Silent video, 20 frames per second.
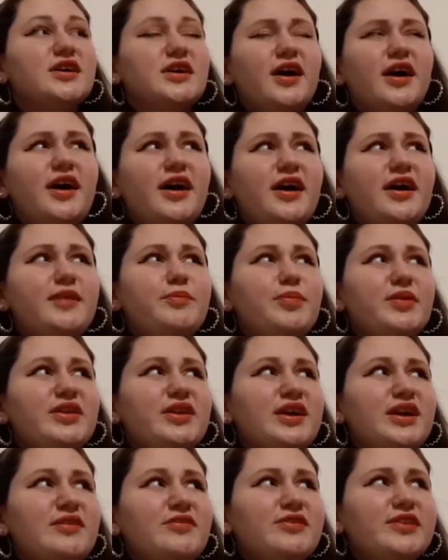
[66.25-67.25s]
I
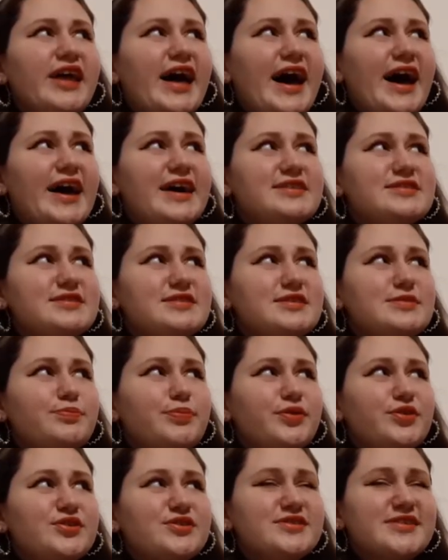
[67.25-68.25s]
believe last
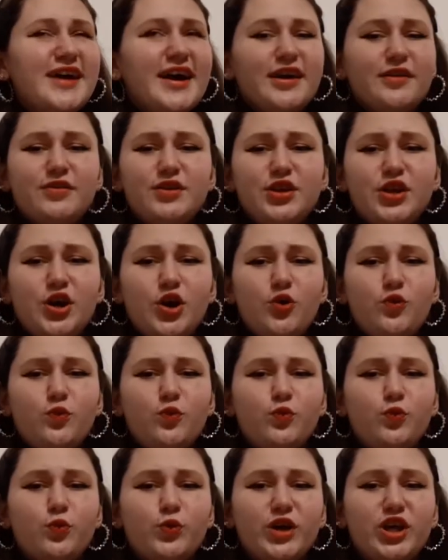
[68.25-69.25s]
Booksnack video,
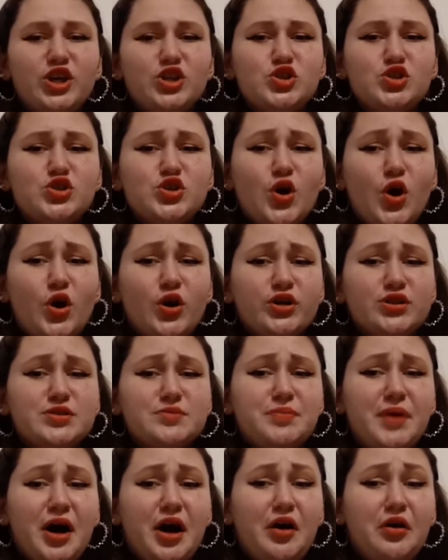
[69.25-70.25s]
we talked
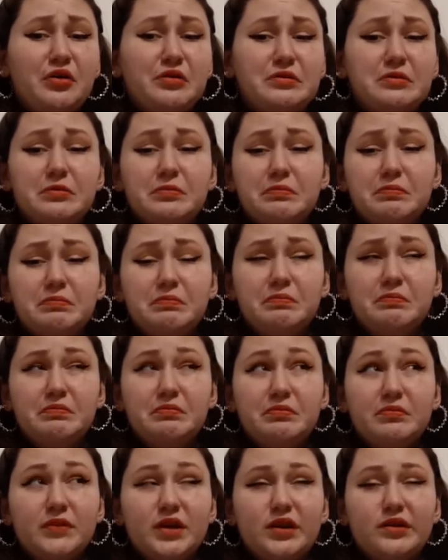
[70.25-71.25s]
about
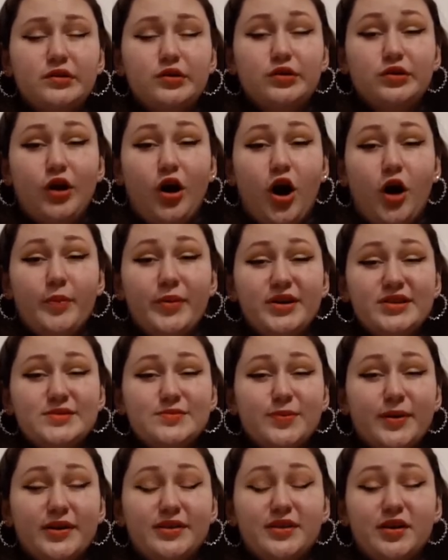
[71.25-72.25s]
Good Omens
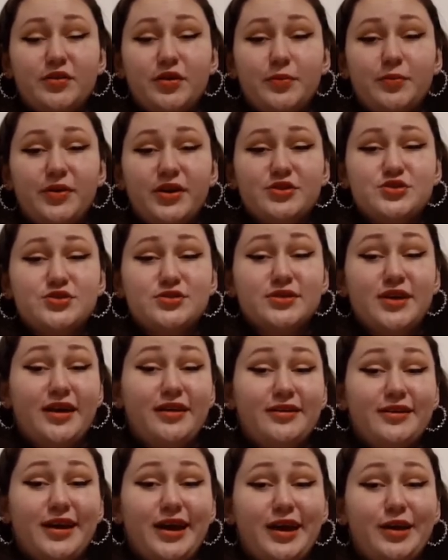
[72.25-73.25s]
by Terry Pratchett and
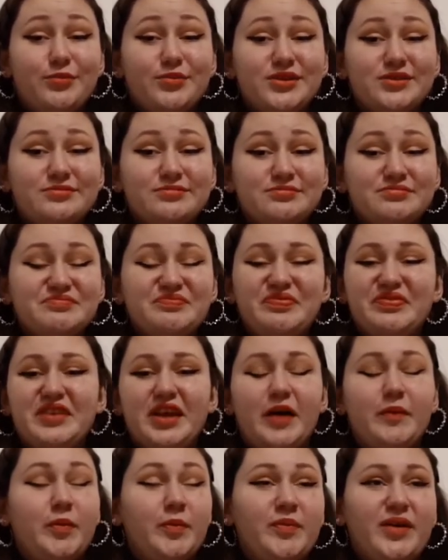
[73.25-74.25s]
Neil Gaiman.
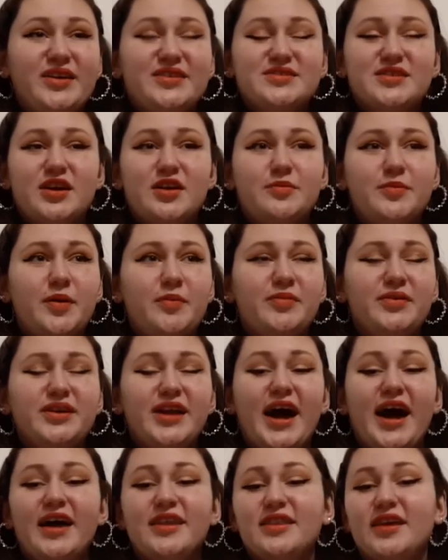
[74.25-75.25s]
Amazing, I remember
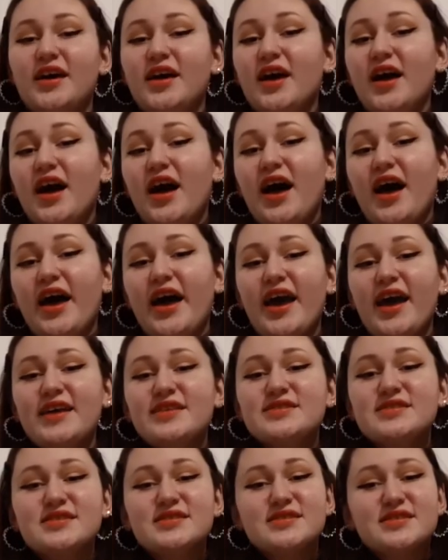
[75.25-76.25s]
that.
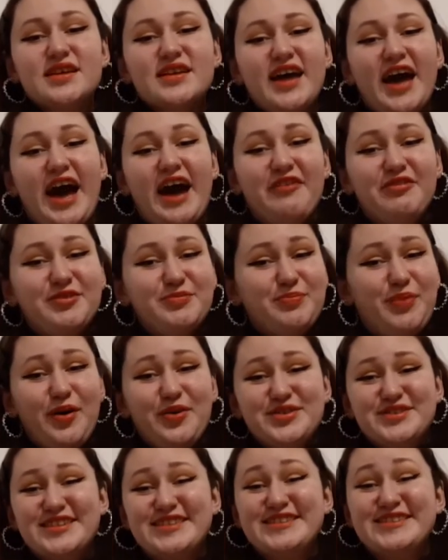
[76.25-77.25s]
And since then, I haven't
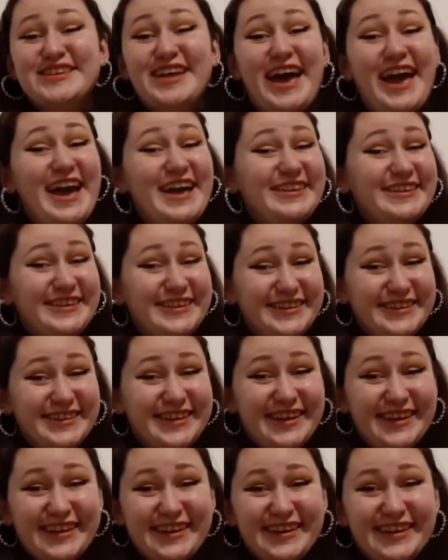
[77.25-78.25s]
posted
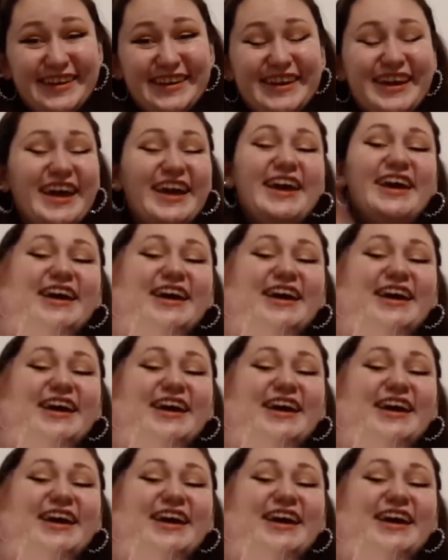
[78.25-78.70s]
anything.